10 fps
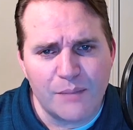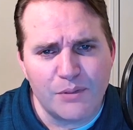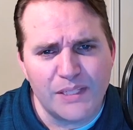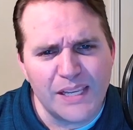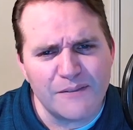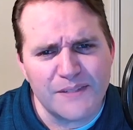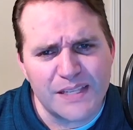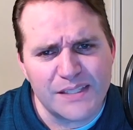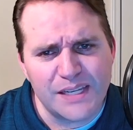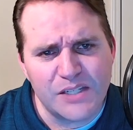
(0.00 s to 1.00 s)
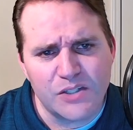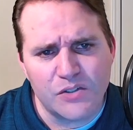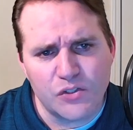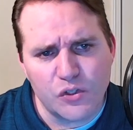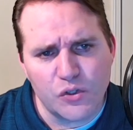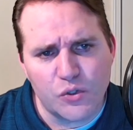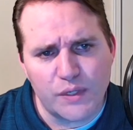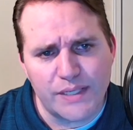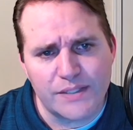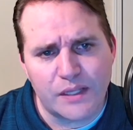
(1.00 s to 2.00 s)
believe Destination 2
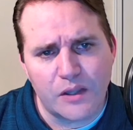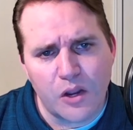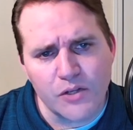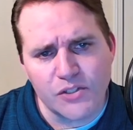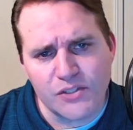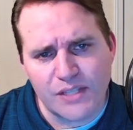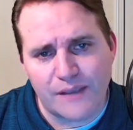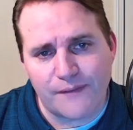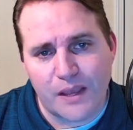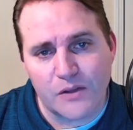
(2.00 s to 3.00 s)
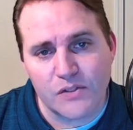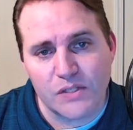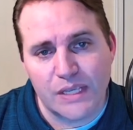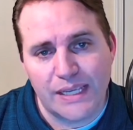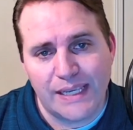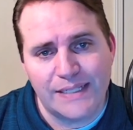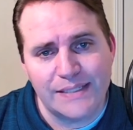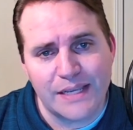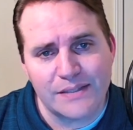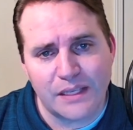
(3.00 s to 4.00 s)
is a larger safe house in
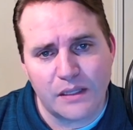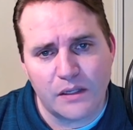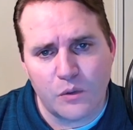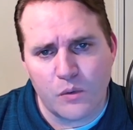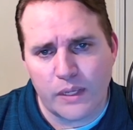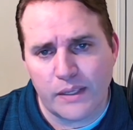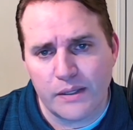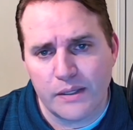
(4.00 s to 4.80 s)
Dessa, Illinois,